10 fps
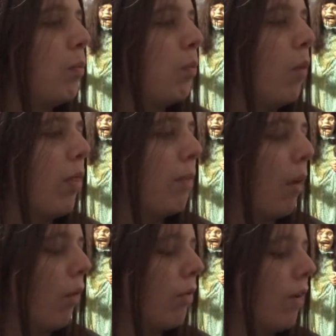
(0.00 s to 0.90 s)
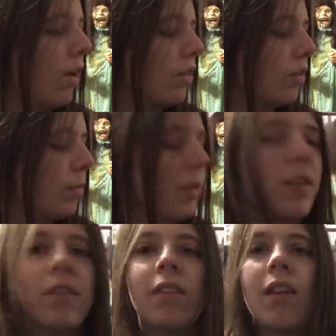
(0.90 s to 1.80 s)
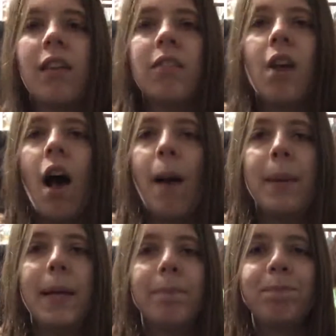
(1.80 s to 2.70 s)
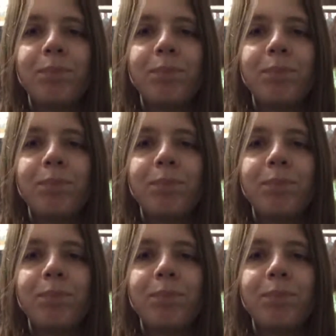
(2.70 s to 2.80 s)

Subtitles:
with both of us, but this is his copy.